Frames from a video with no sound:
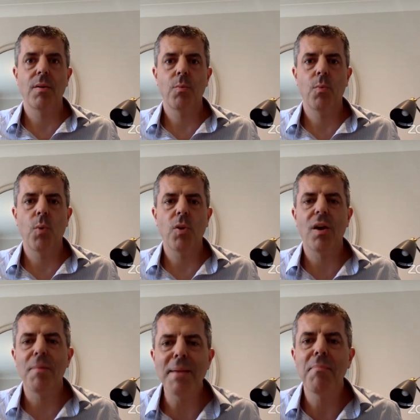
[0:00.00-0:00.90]
what
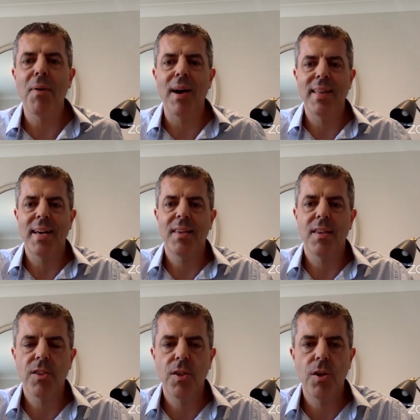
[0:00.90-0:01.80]
I mean by that
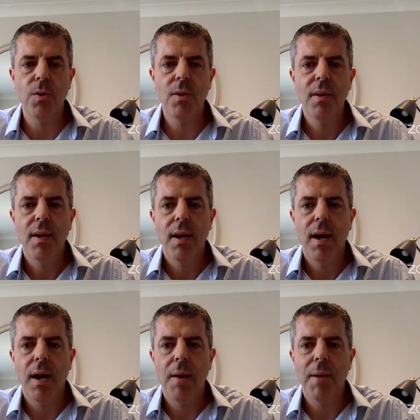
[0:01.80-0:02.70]
is to
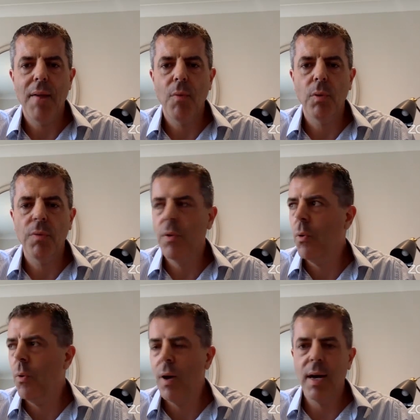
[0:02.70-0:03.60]
have all of
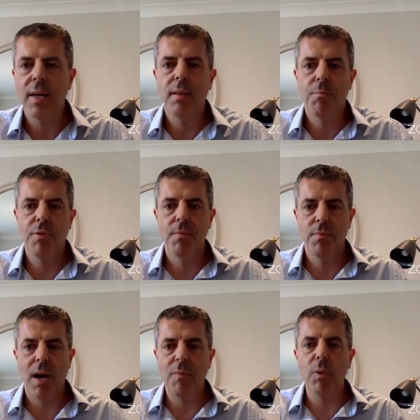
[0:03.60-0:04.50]
your
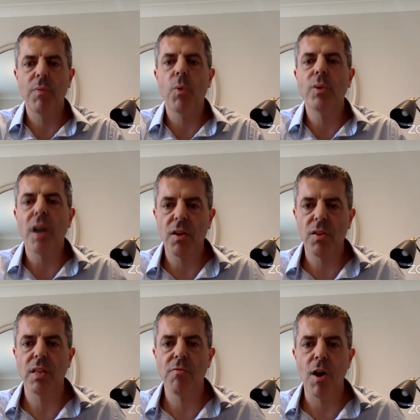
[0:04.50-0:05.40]
ducks
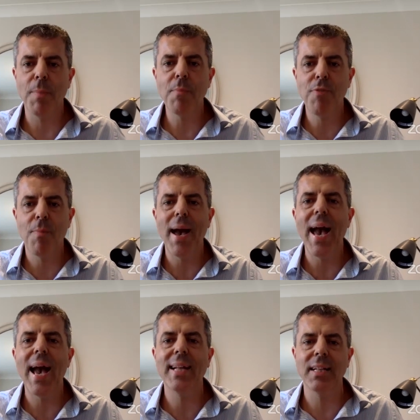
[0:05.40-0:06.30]
in a row, be
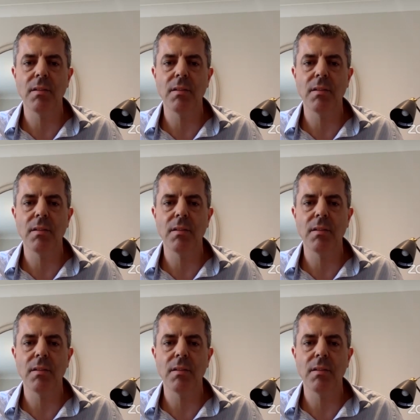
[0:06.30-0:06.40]
prepared in